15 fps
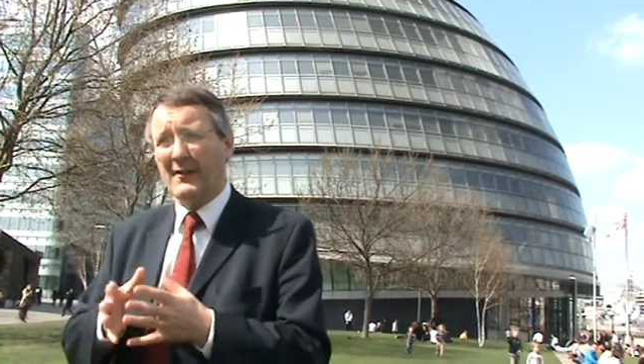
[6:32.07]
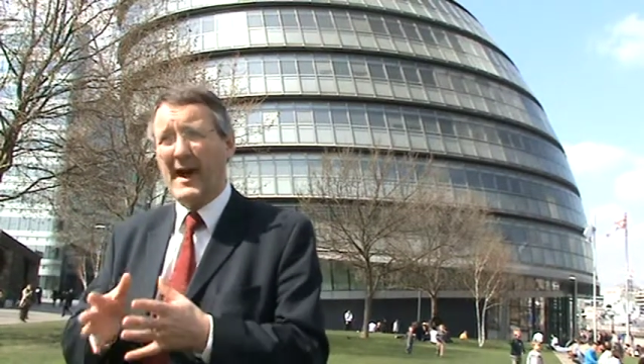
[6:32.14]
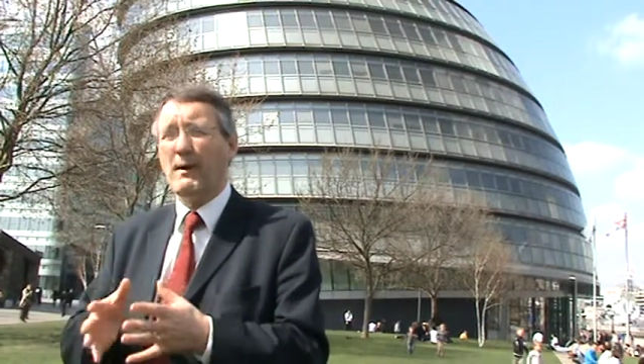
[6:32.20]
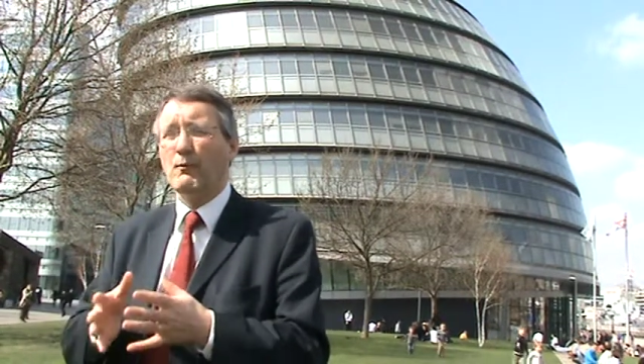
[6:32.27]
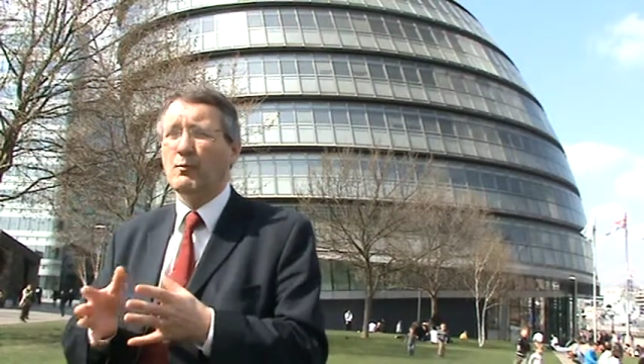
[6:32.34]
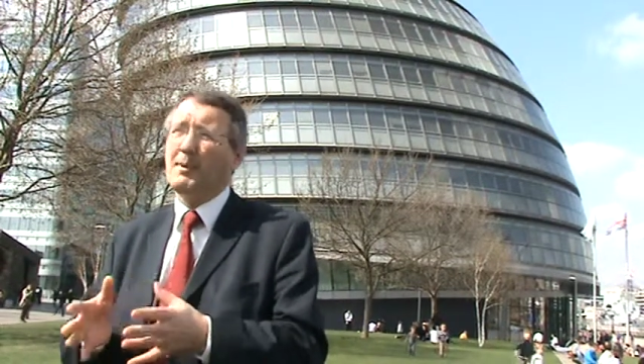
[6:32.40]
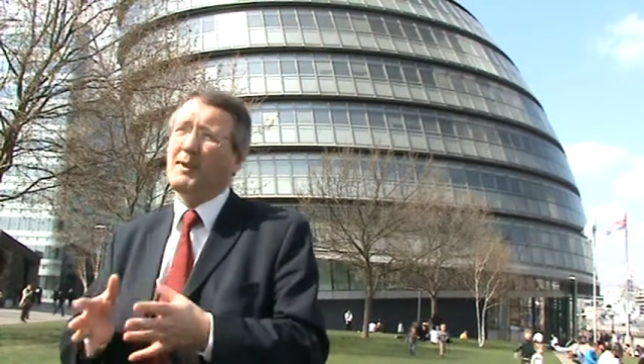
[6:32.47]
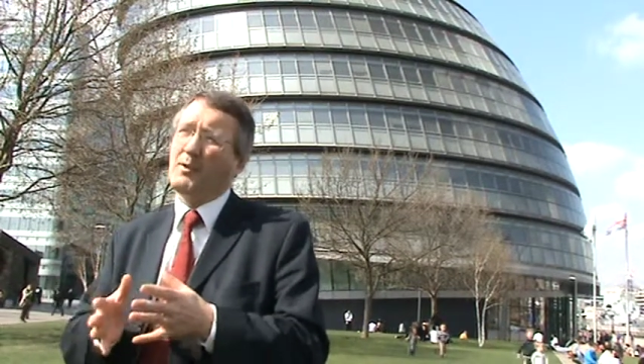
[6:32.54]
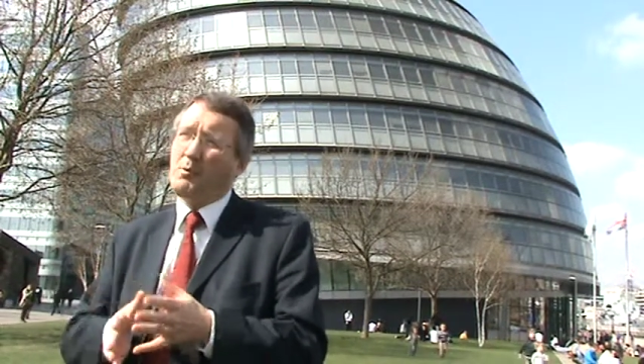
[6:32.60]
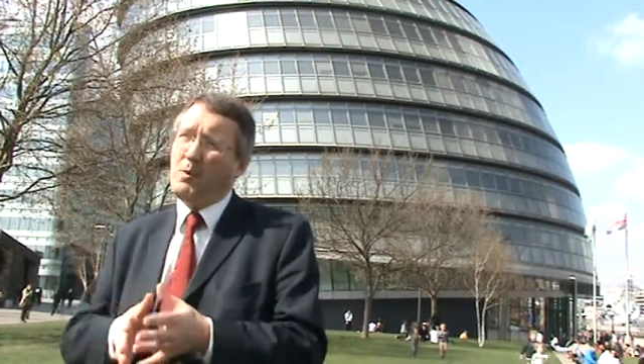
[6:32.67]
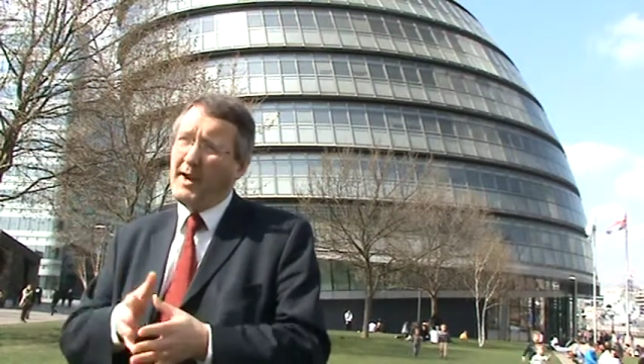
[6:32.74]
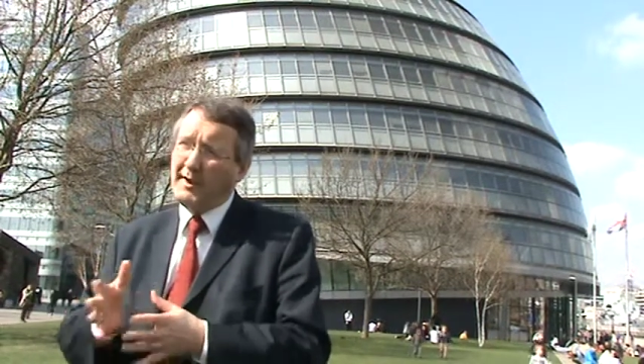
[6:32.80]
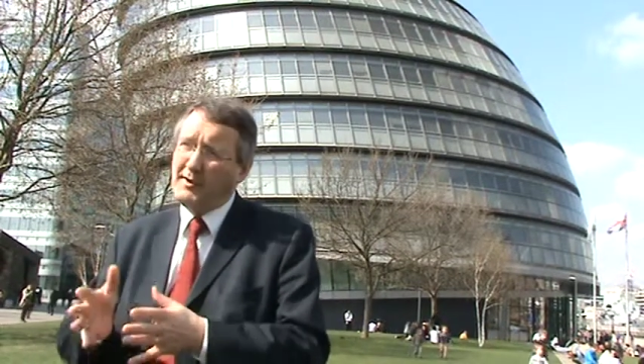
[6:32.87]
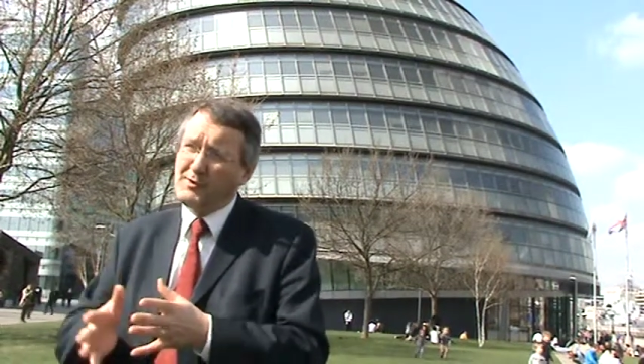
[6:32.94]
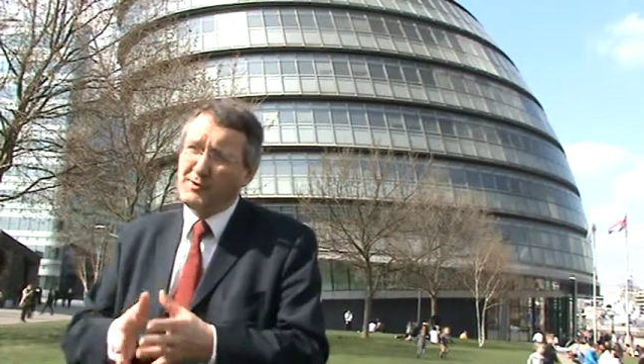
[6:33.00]
that would be the
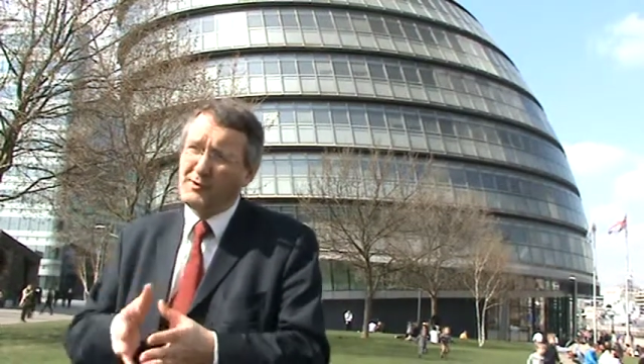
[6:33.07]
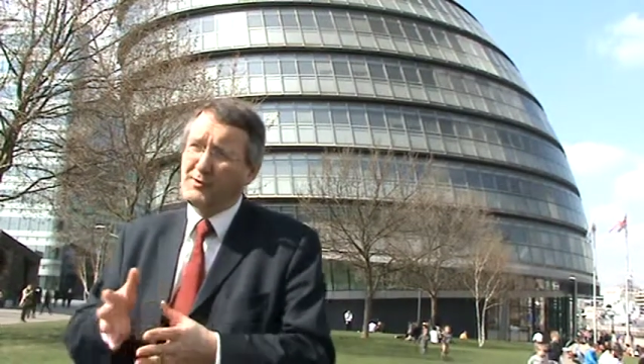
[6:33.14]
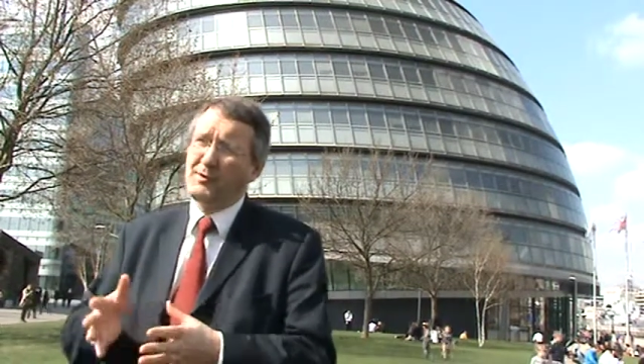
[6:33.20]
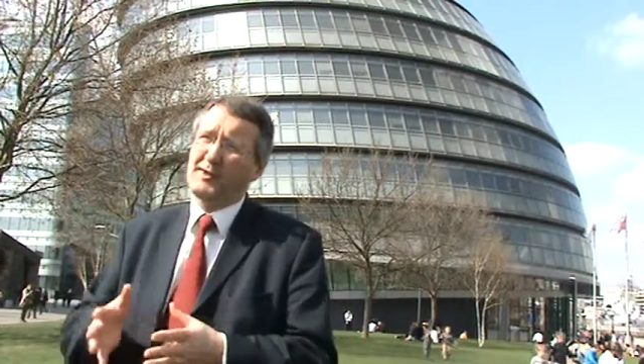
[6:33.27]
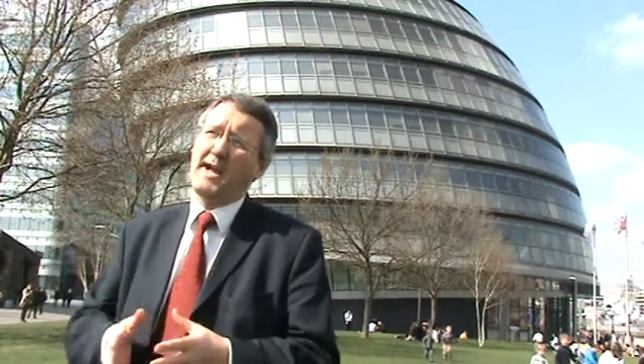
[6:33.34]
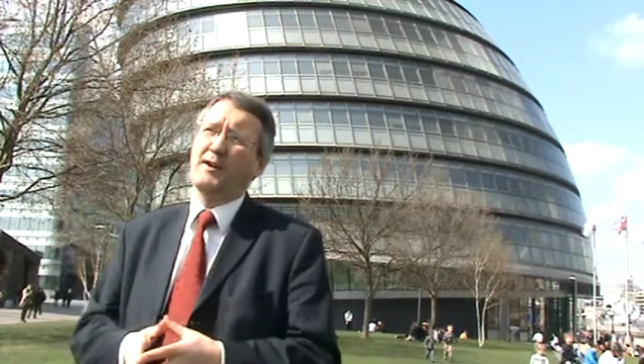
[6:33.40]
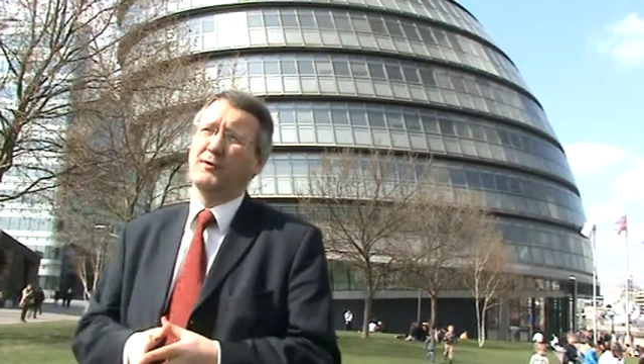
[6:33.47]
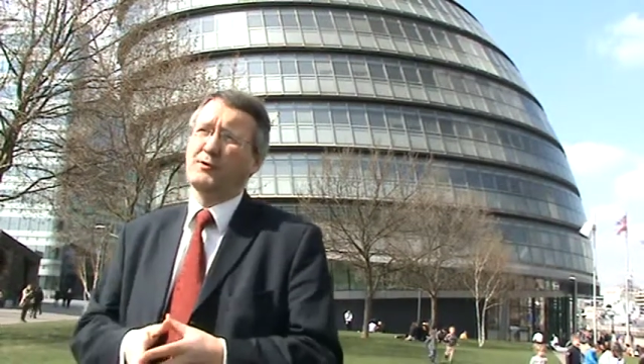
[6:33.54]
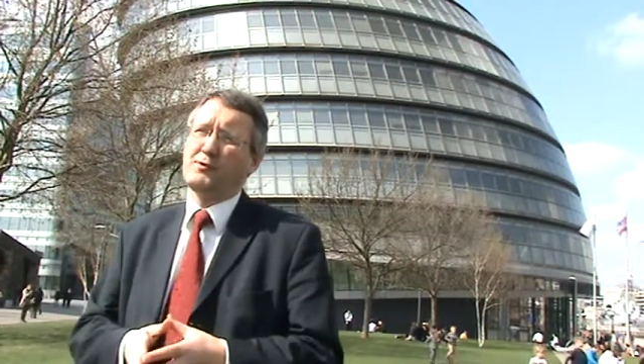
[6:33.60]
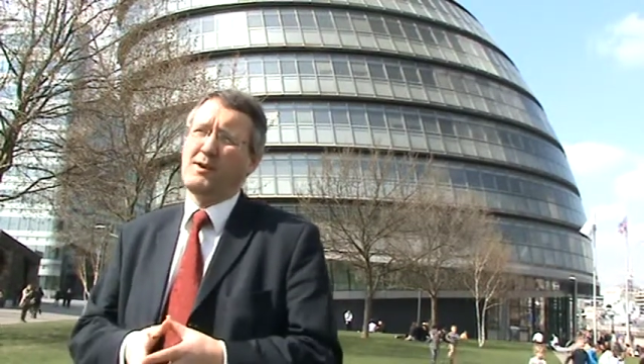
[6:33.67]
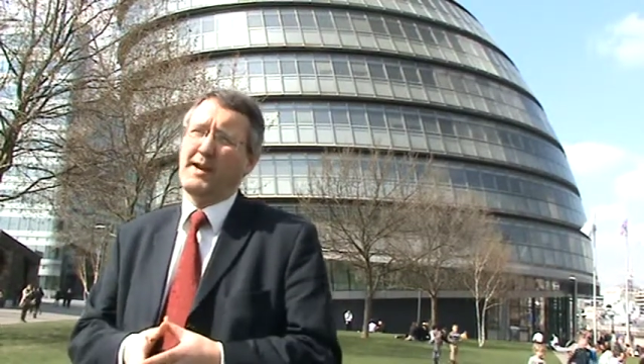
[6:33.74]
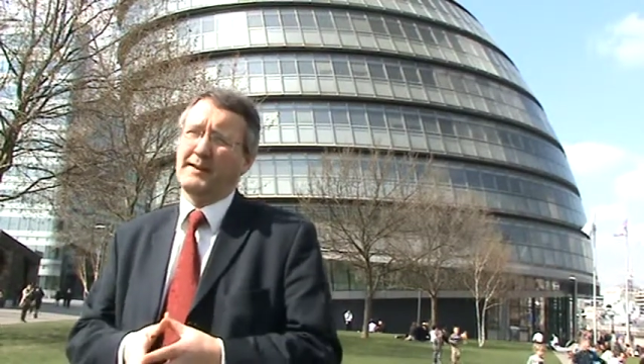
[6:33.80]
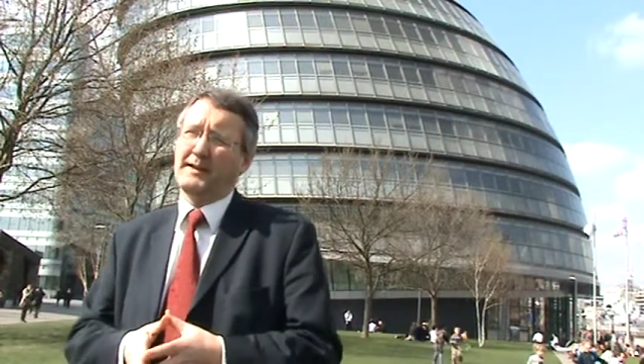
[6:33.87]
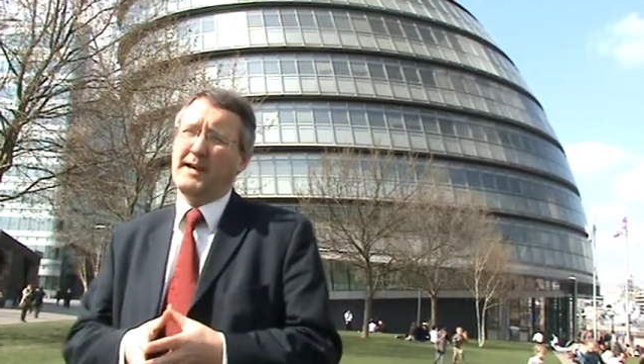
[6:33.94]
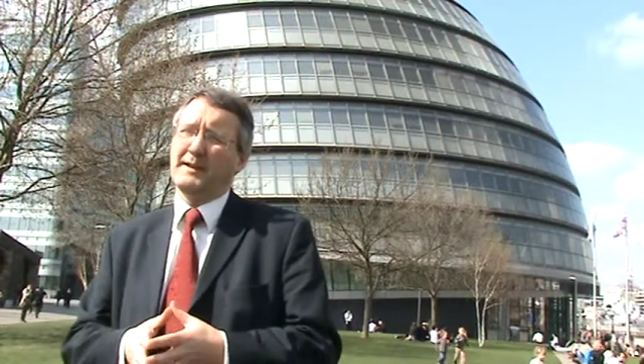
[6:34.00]
way to, to
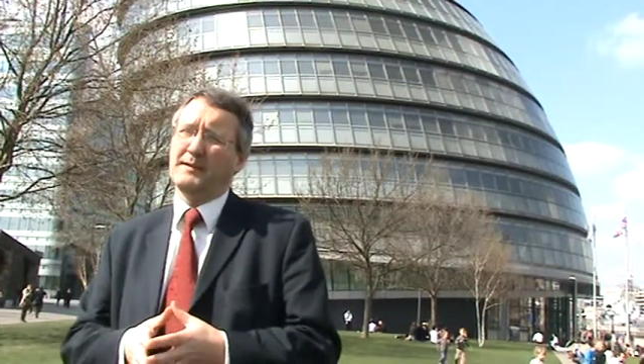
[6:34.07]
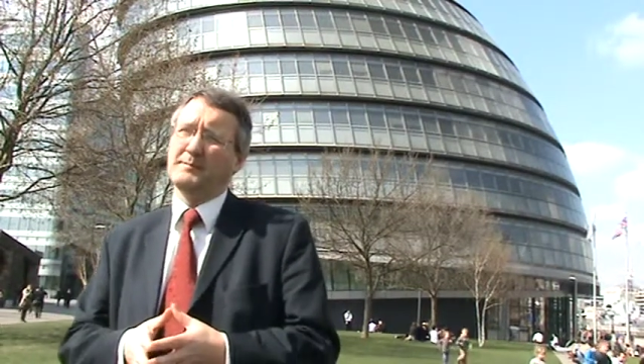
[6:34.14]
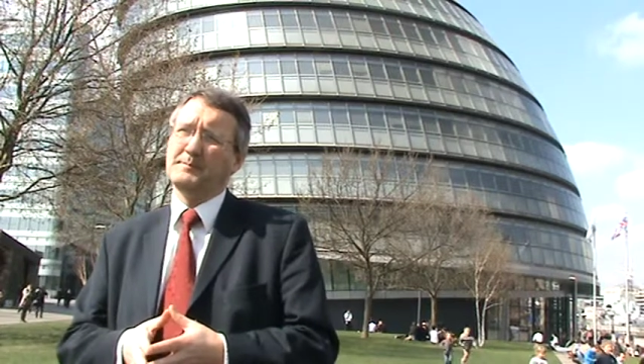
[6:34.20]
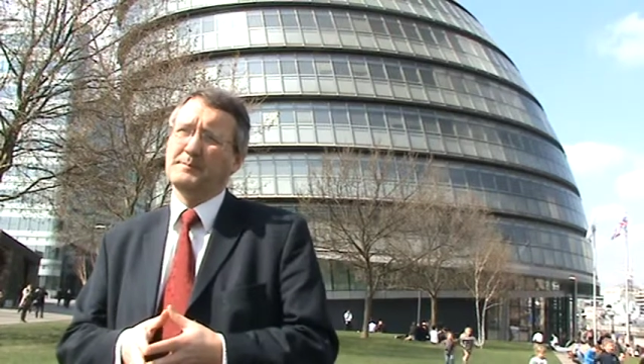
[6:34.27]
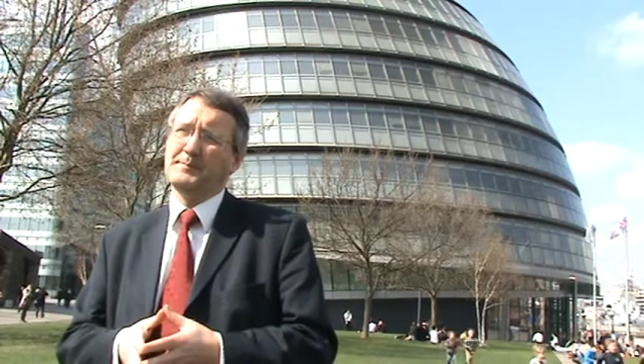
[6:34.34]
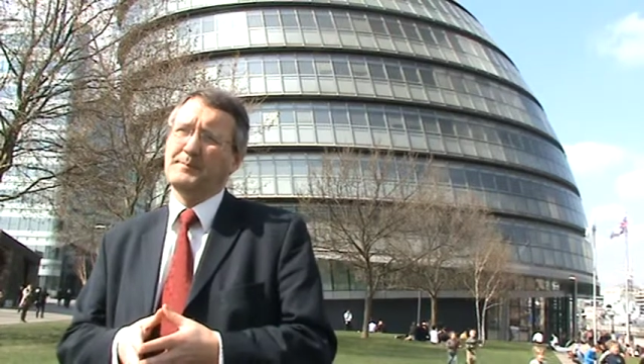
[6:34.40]
counteract that.